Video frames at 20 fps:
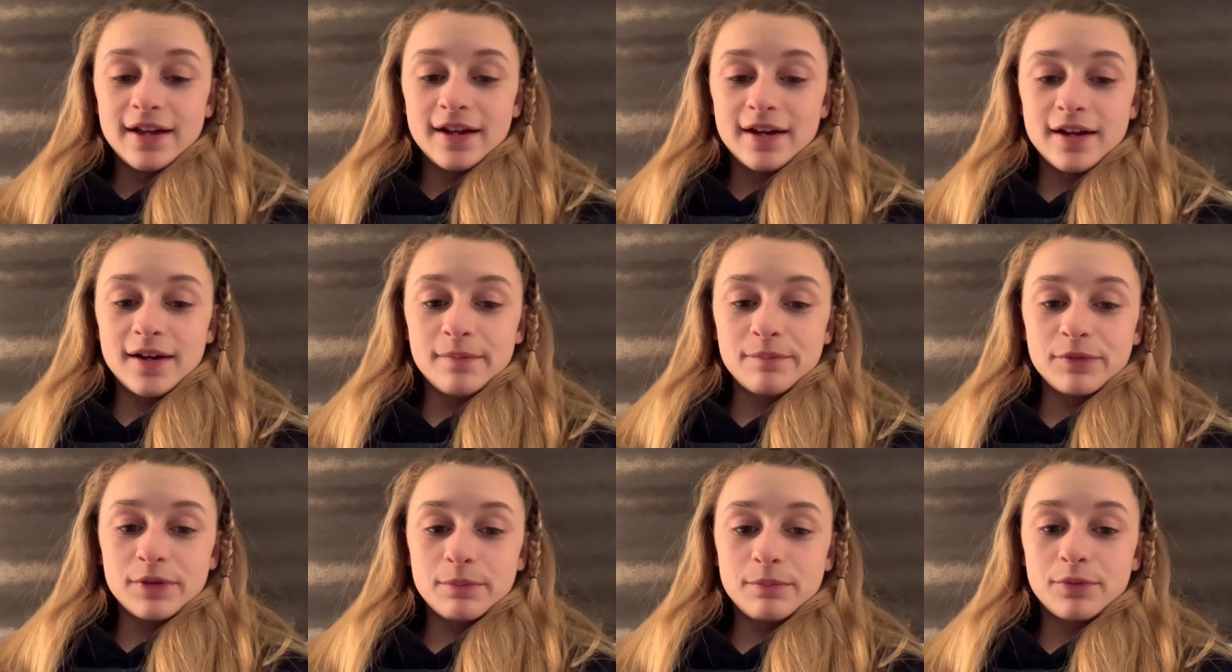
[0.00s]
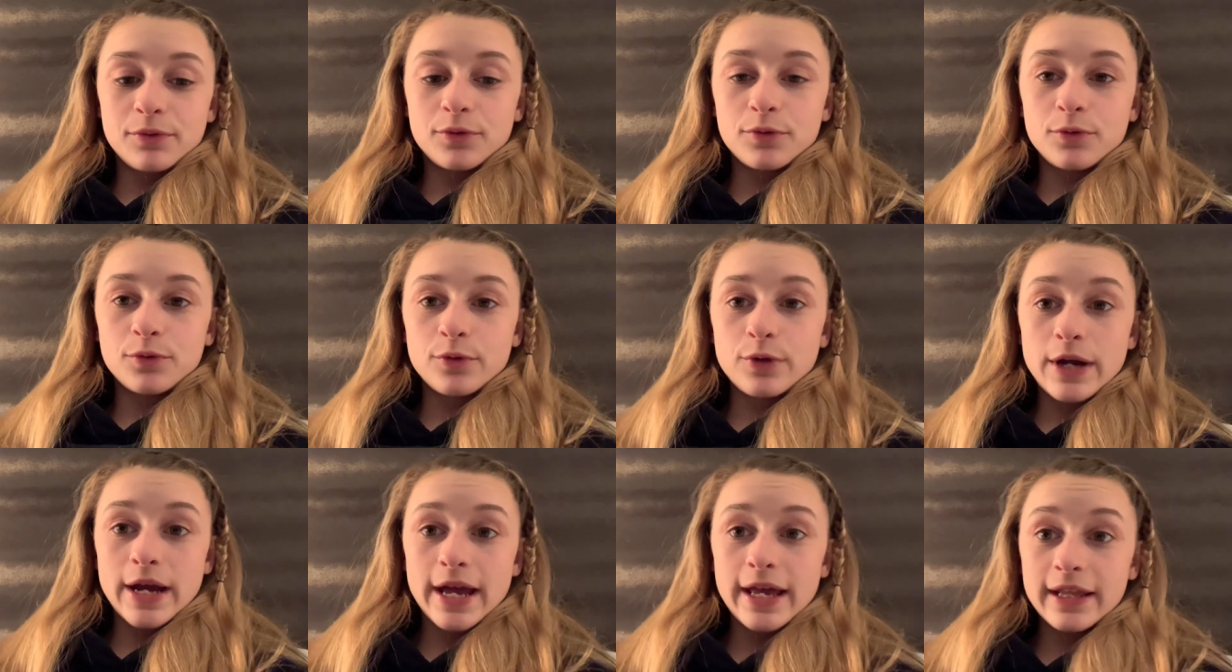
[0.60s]
um, the pool
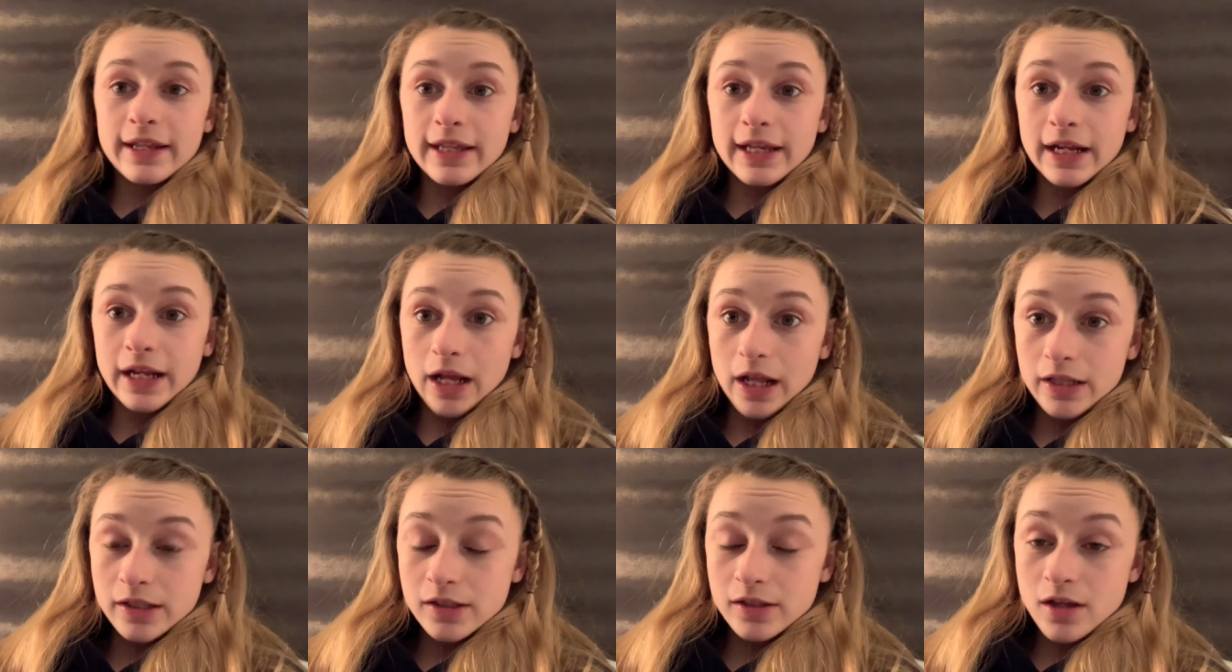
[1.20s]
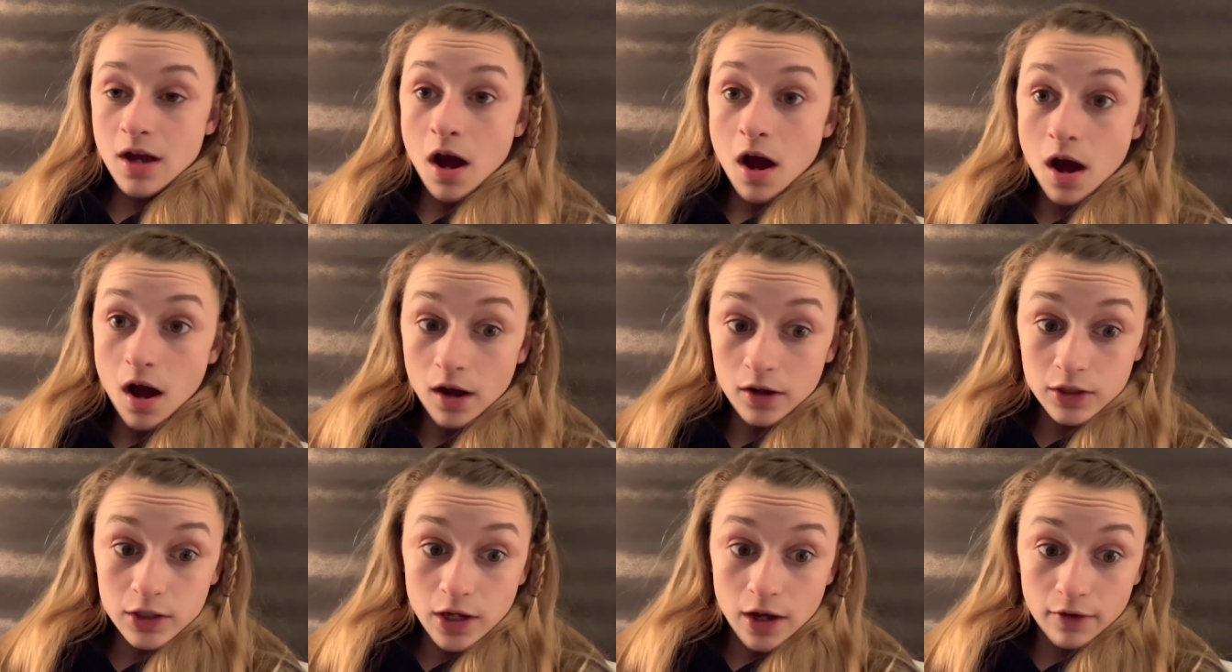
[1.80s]
had like a
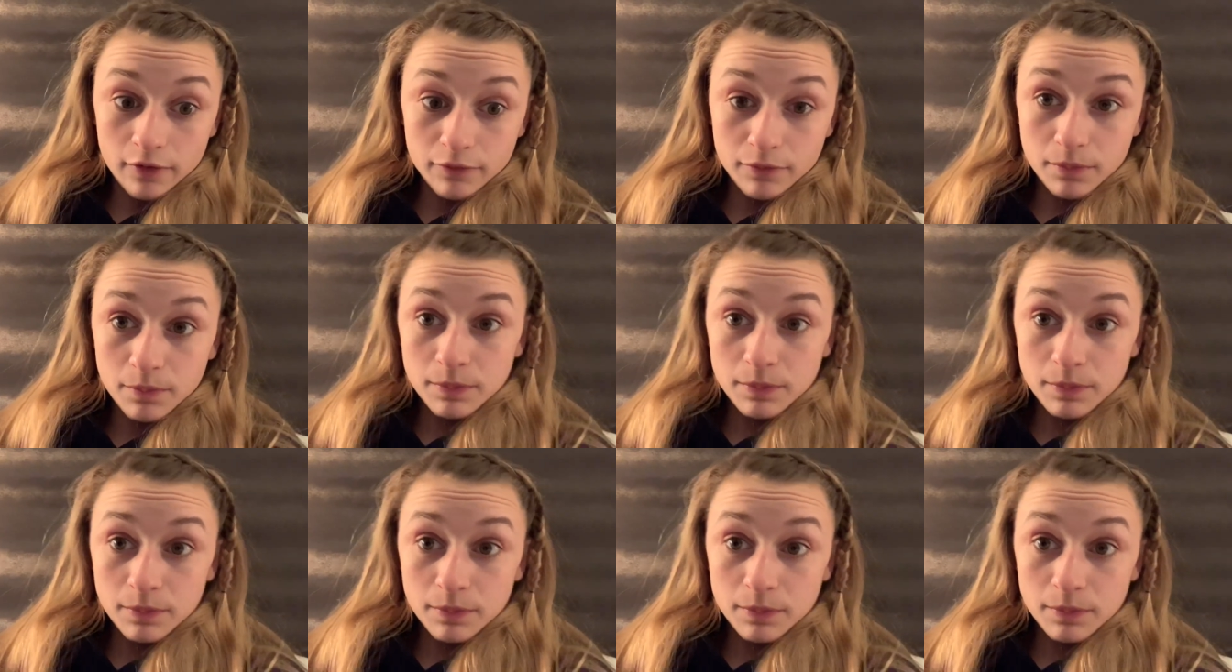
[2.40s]
ton of